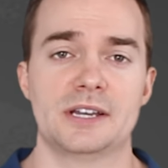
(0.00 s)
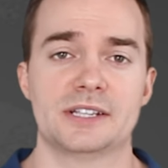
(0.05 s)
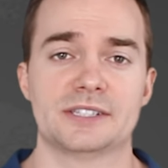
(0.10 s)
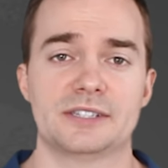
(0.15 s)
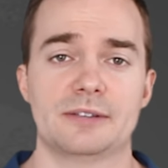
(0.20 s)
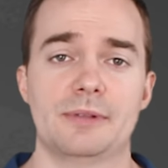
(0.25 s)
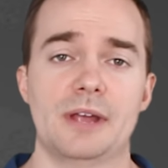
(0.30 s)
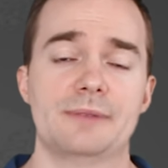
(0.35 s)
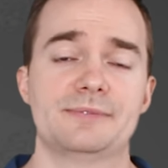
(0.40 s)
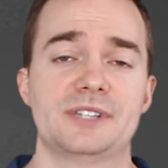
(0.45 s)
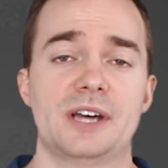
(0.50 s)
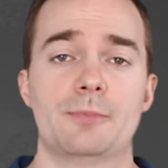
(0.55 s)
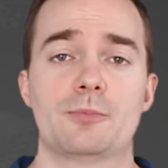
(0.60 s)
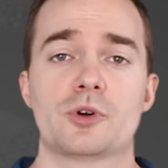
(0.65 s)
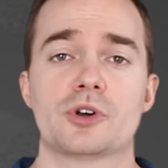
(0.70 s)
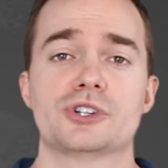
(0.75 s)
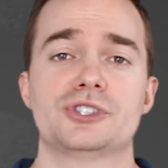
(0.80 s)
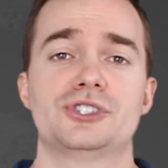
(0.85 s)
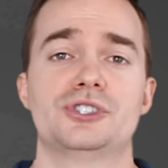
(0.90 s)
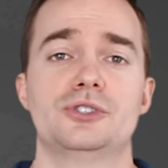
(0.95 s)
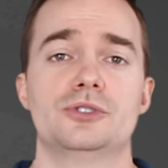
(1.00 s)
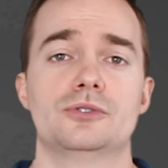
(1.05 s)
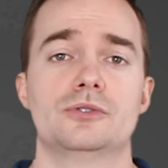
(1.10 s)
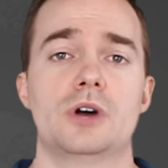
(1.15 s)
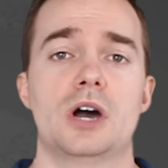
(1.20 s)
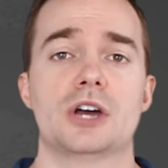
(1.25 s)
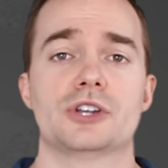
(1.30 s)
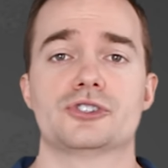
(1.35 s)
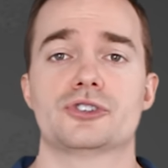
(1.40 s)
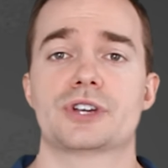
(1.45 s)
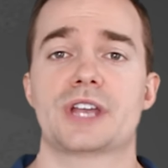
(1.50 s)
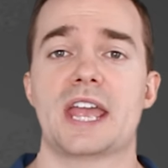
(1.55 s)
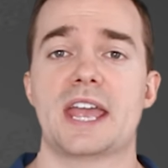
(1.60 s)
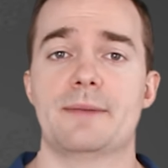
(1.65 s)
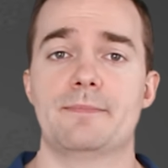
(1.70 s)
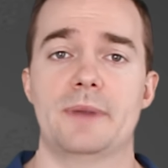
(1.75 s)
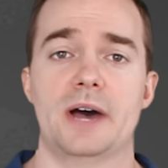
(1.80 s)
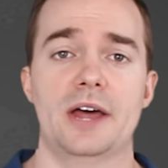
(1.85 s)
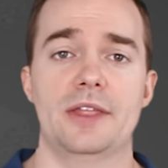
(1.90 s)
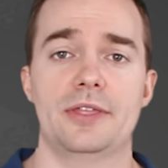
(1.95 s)
sometimes upwards to
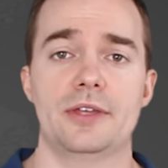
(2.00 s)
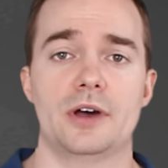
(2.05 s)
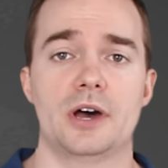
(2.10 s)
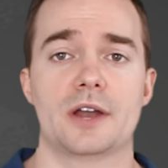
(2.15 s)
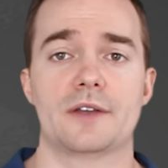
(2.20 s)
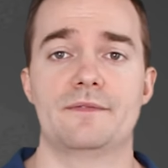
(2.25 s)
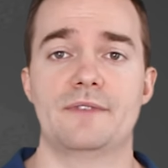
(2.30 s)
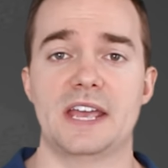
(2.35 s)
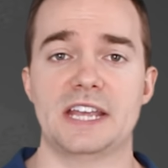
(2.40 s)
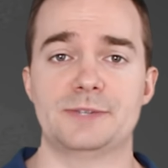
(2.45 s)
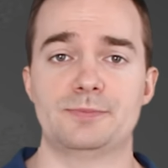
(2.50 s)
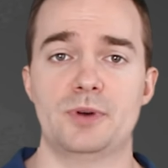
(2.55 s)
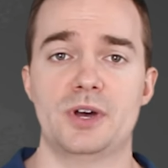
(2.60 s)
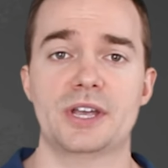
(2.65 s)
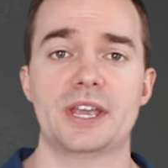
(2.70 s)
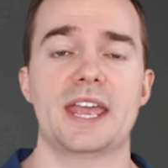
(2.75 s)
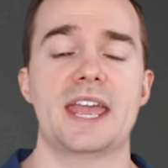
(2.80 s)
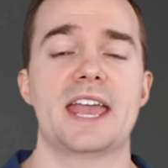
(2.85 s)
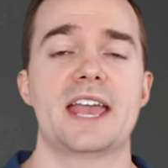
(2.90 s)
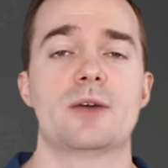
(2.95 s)
$100K a month on Facebook